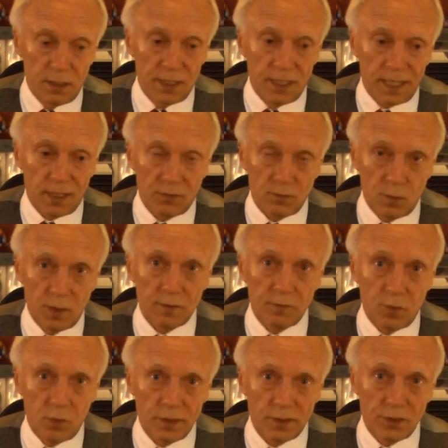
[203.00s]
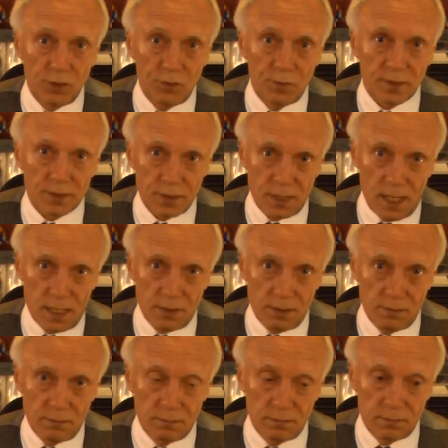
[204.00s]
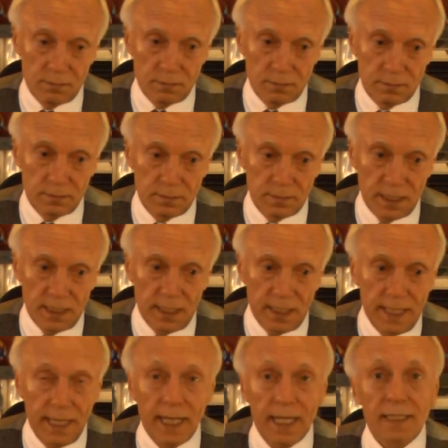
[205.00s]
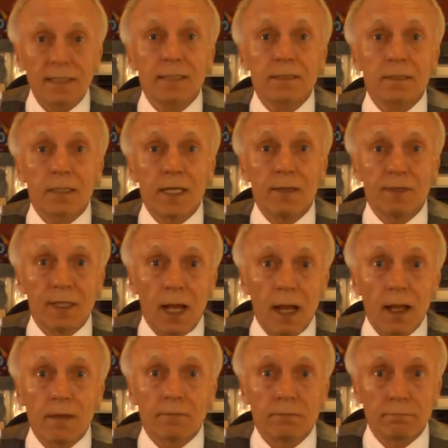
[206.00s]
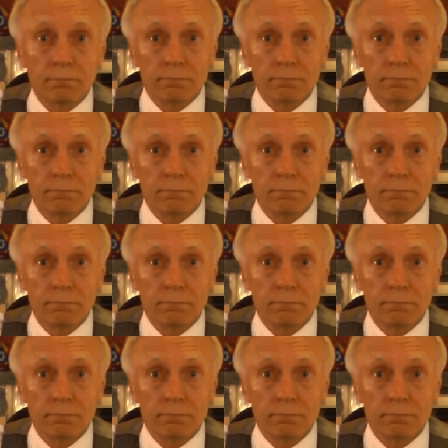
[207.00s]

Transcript: down 1.2%. At the same time,